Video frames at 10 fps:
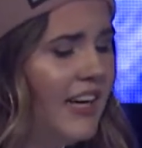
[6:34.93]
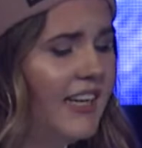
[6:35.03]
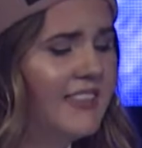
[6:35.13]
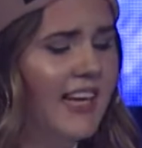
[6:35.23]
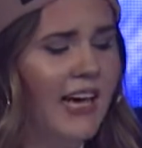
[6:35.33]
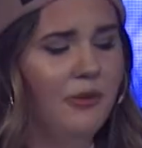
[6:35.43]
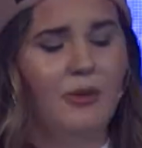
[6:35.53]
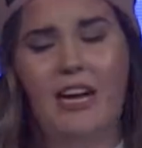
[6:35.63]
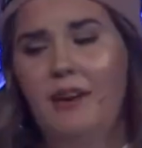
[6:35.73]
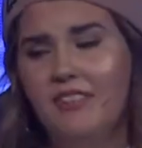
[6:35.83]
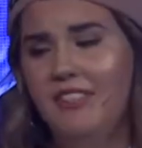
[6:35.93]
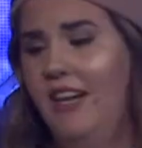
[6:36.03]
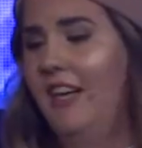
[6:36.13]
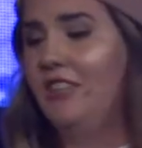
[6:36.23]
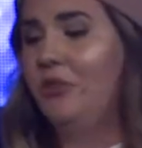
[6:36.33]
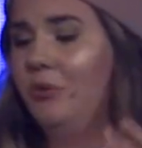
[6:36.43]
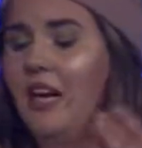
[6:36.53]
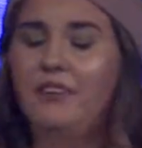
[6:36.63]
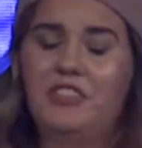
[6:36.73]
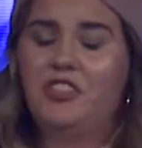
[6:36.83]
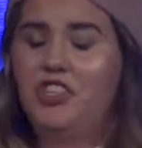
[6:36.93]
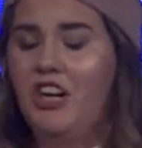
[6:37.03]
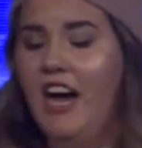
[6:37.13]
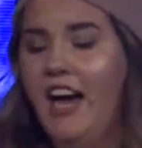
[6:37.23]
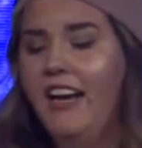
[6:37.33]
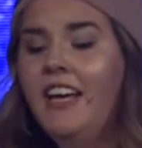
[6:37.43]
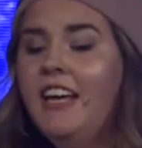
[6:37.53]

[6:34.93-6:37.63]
is that when I was in high school, when I was in junior high,